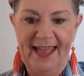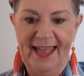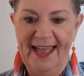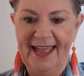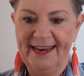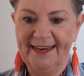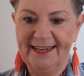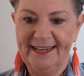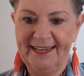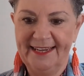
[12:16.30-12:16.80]

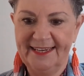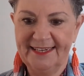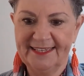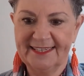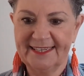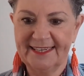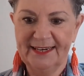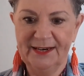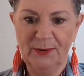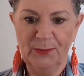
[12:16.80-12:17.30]
it
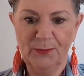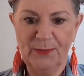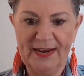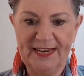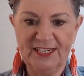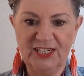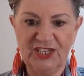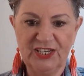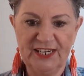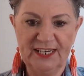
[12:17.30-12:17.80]
is
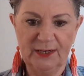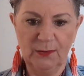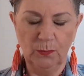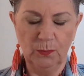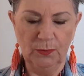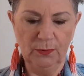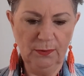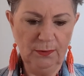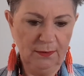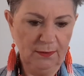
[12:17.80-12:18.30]
Regia
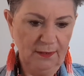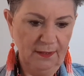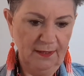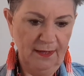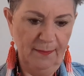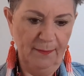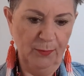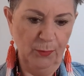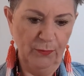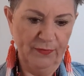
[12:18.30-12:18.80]
wool.
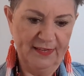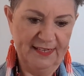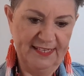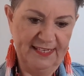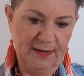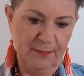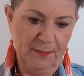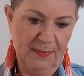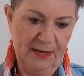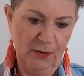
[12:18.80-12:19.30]
I bought this
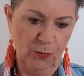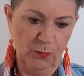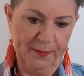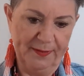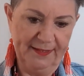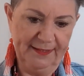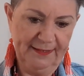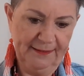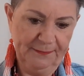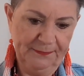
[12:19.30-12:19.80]
in
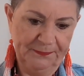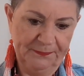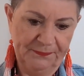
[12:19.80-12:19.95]
Melbourne,